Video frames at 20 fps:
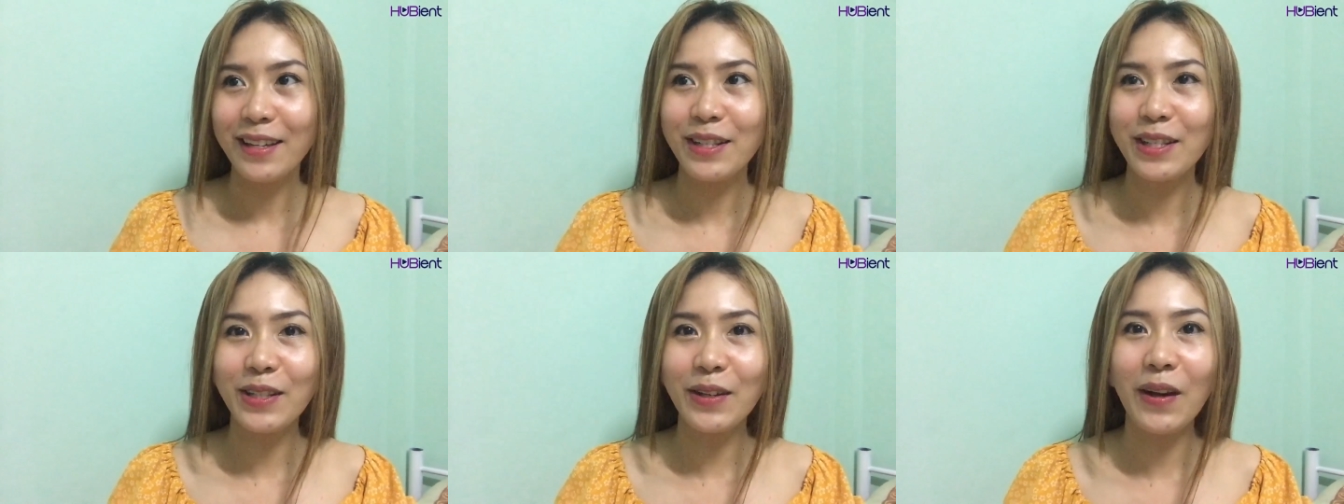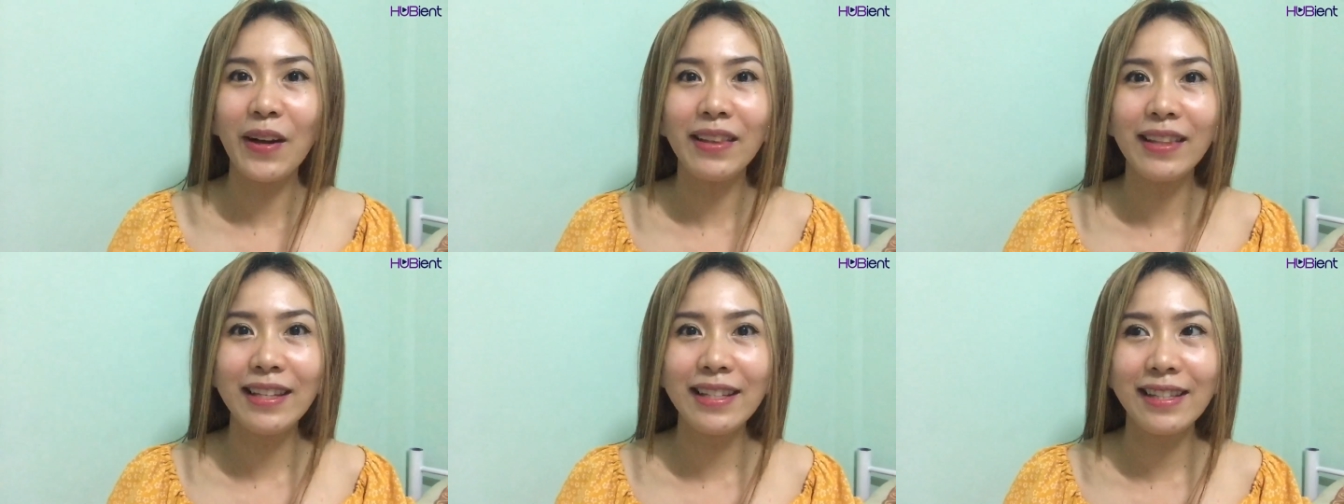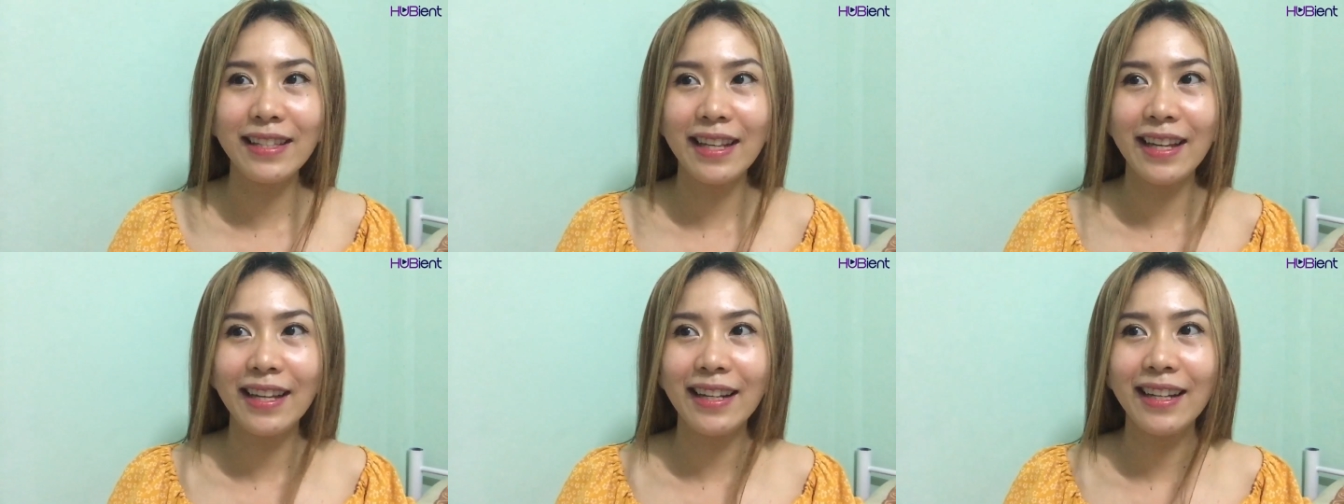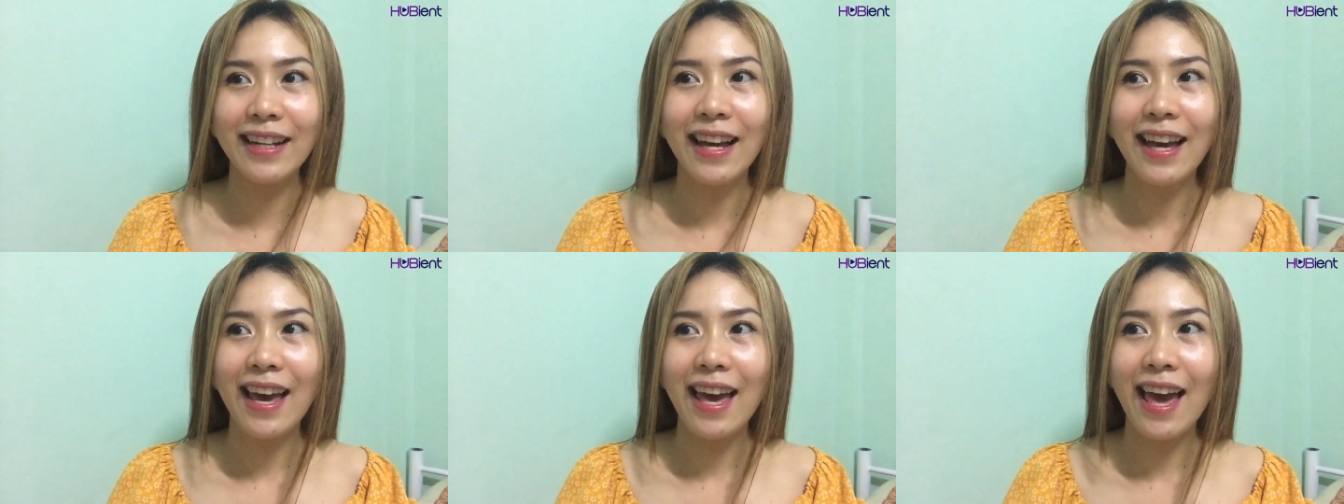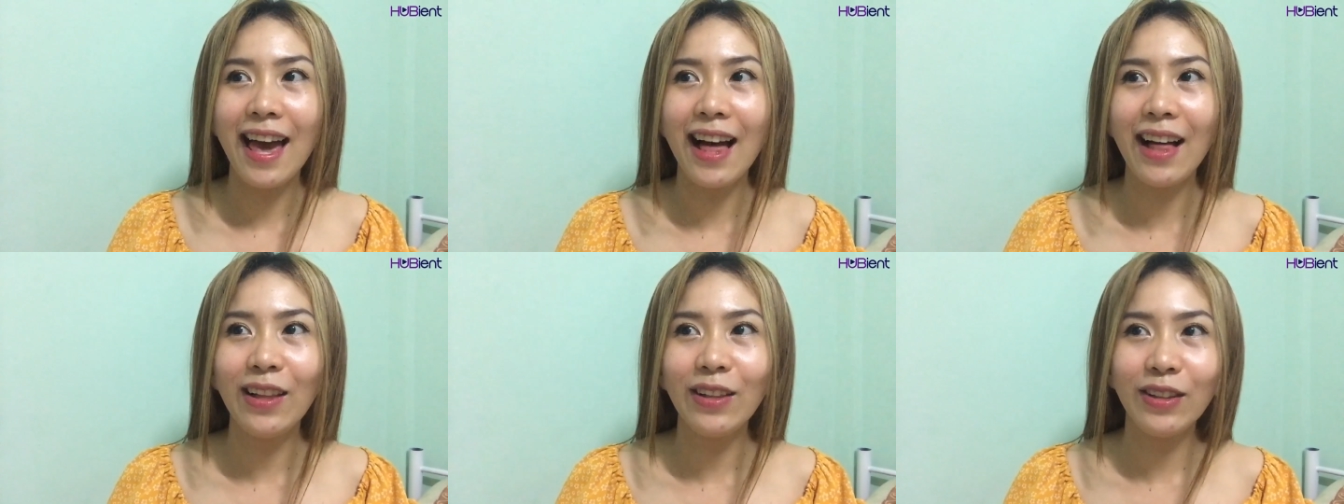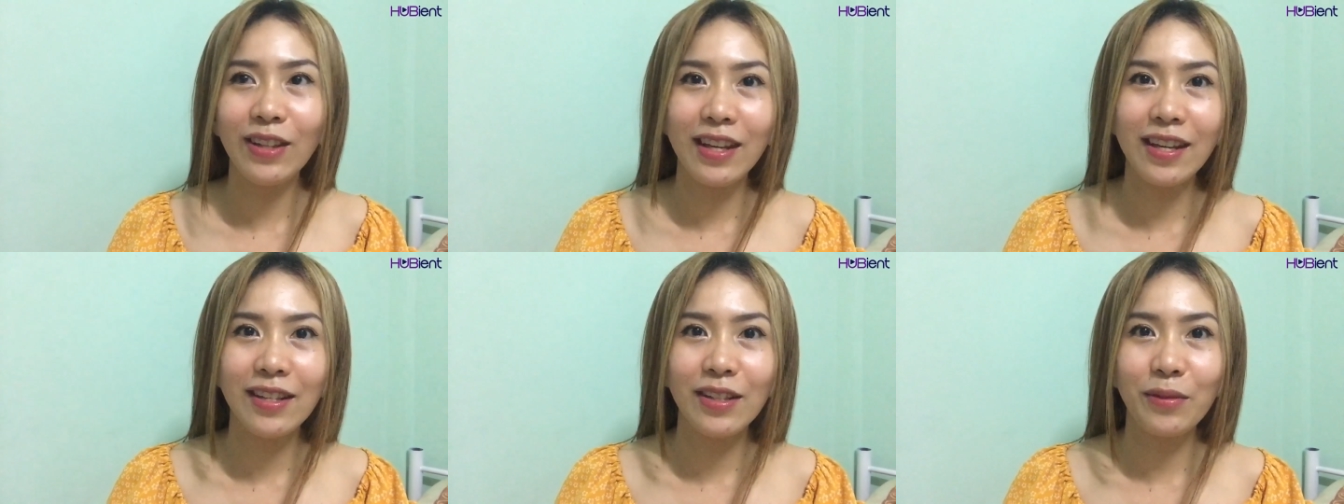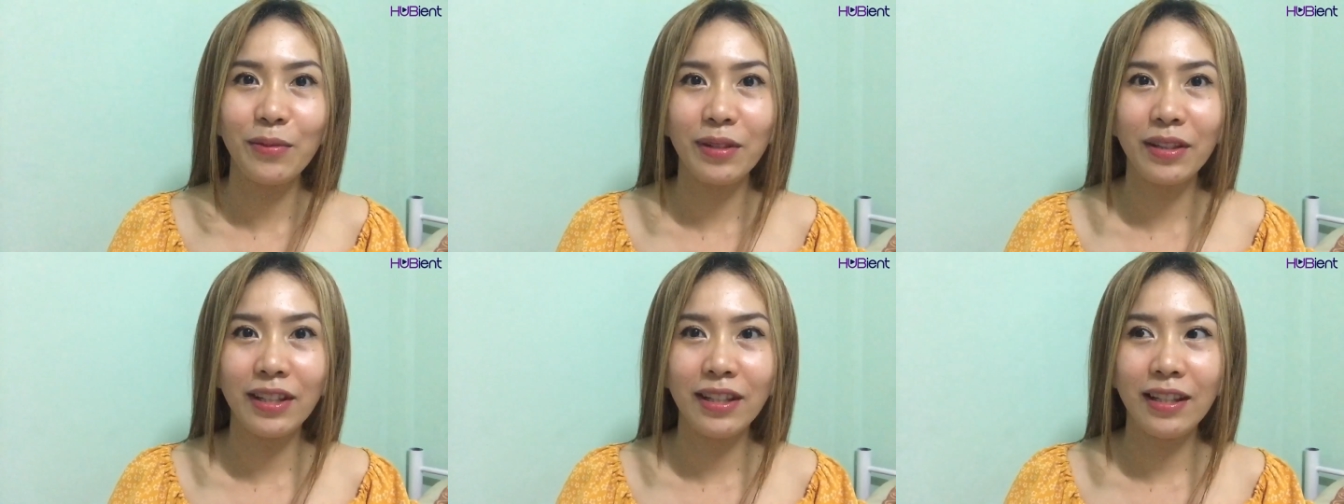So holistic health
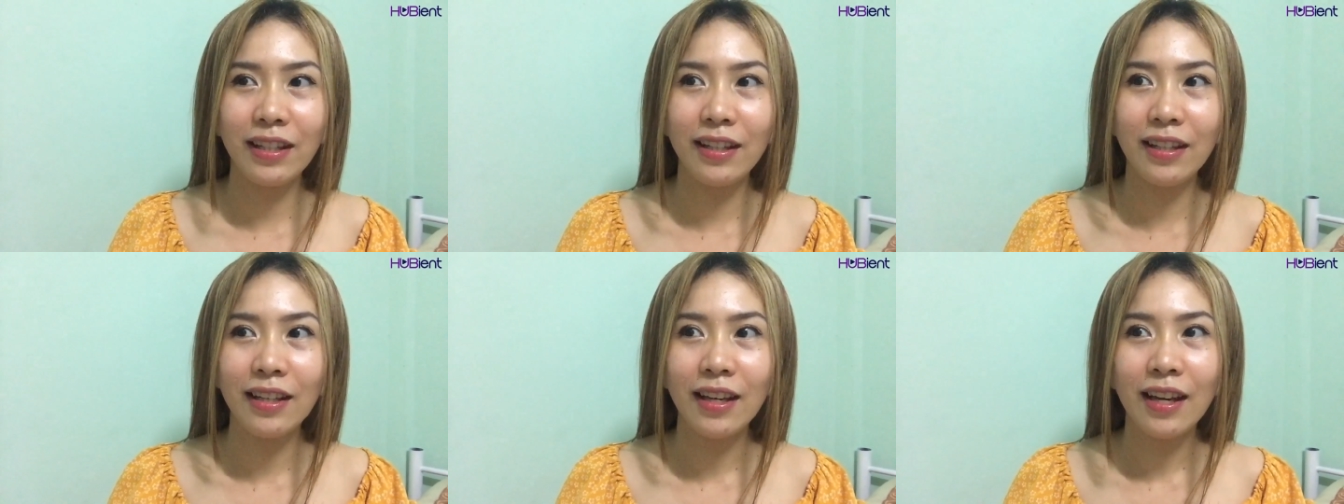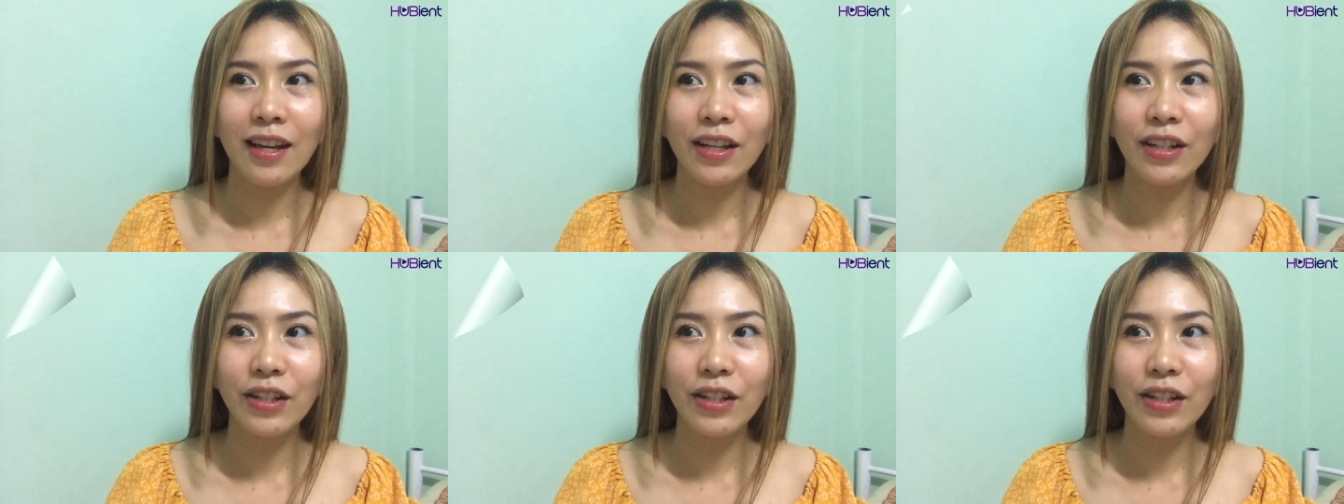is really